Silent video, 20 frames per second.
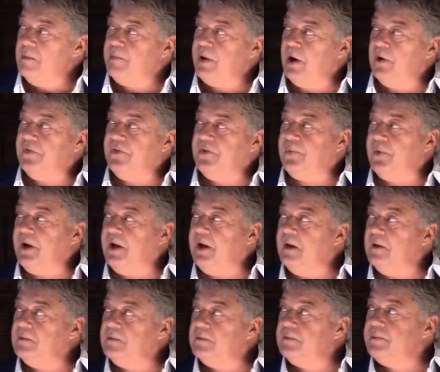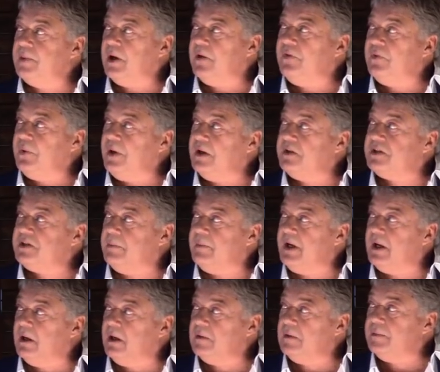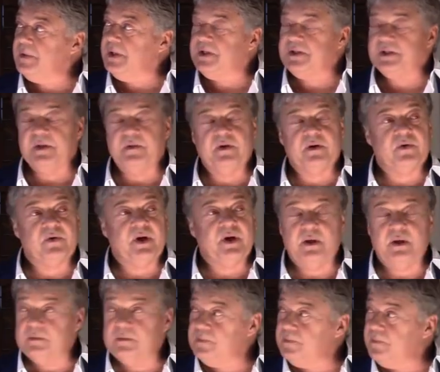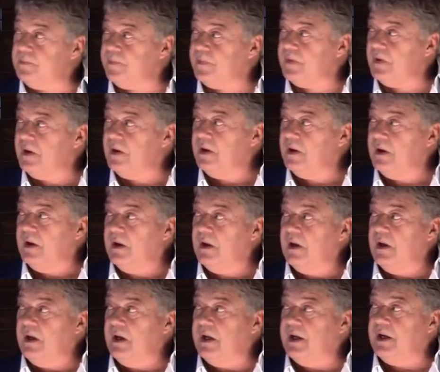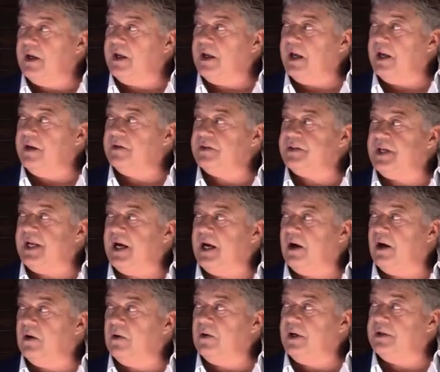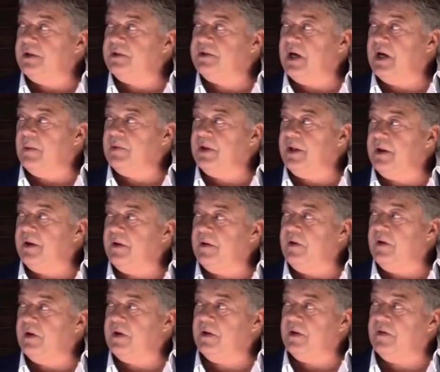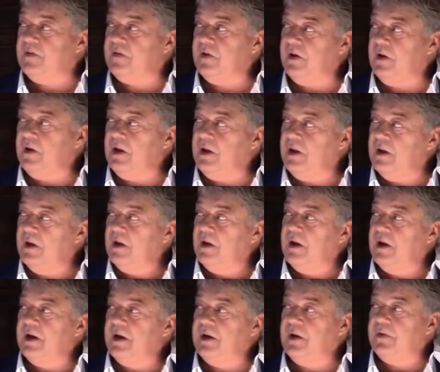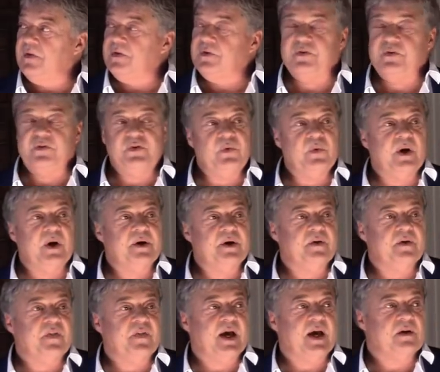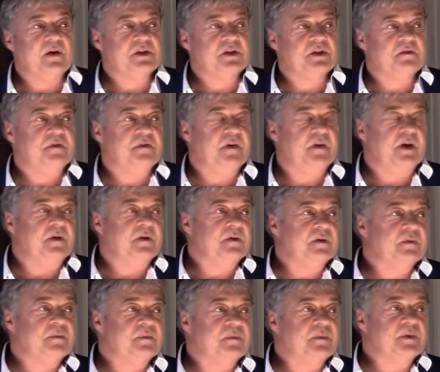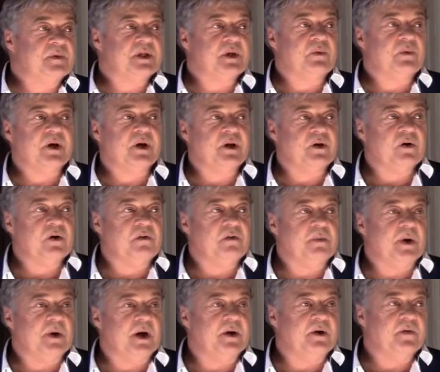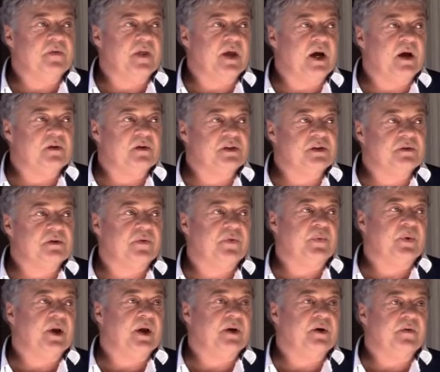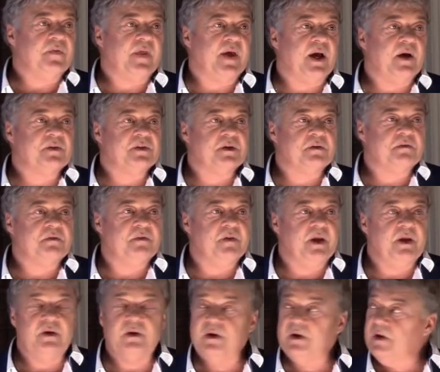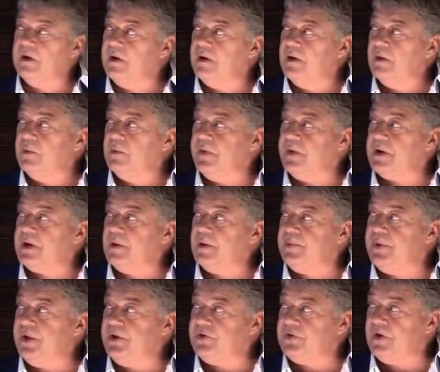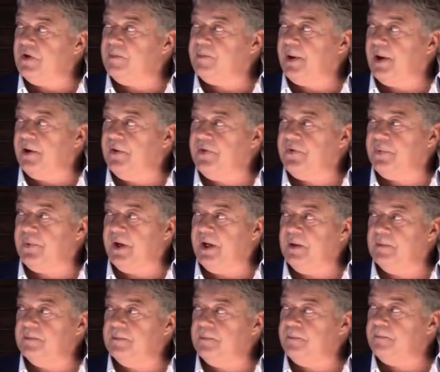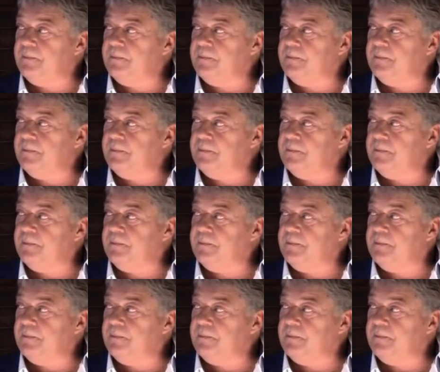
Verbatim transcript: Part three is the middle, it's in the green. It again is now doubling. You can see another 200,000 feet. So we're gonna go from 100,000 to 300,000 feet with the completion of part three.